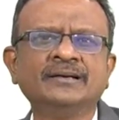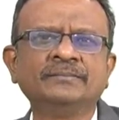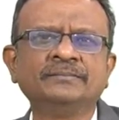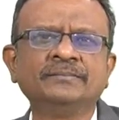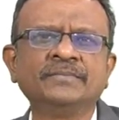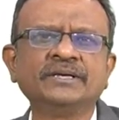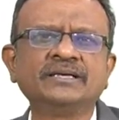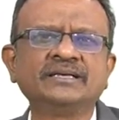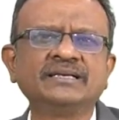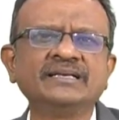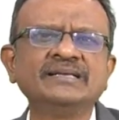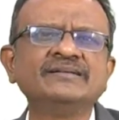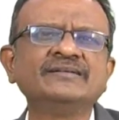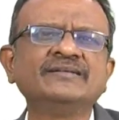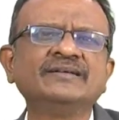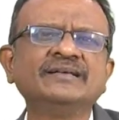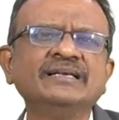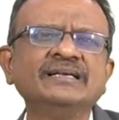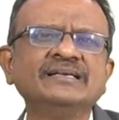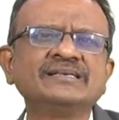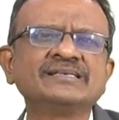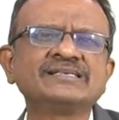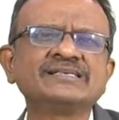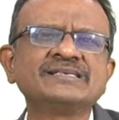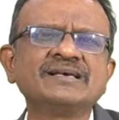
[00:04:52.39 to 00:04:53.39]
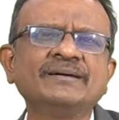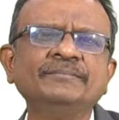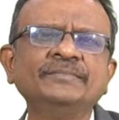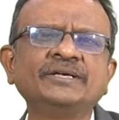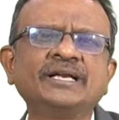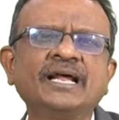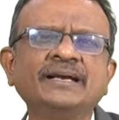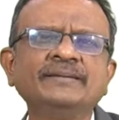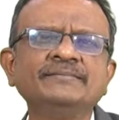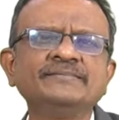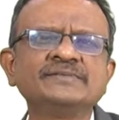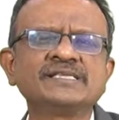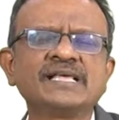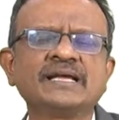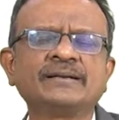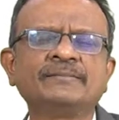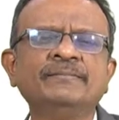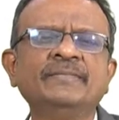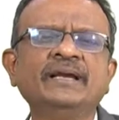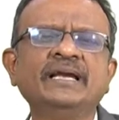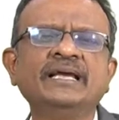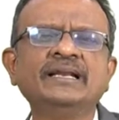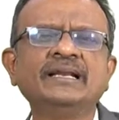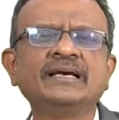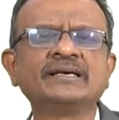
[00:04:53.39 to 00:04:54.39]
but sometimes that
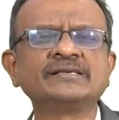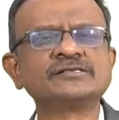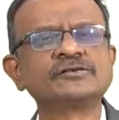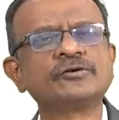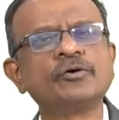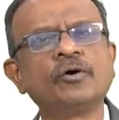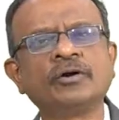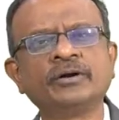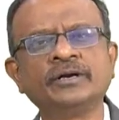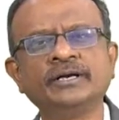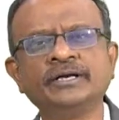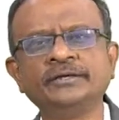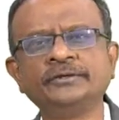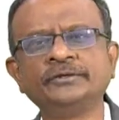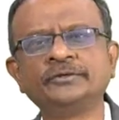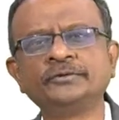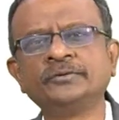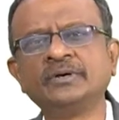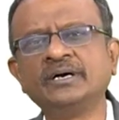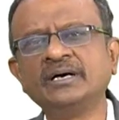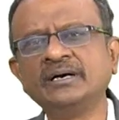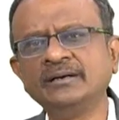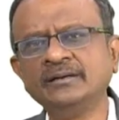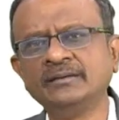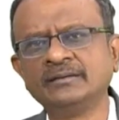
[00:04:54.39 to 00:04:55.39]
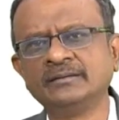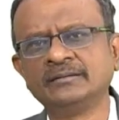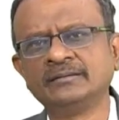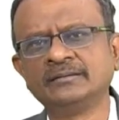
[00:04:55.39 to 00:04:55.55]
mail has gone into a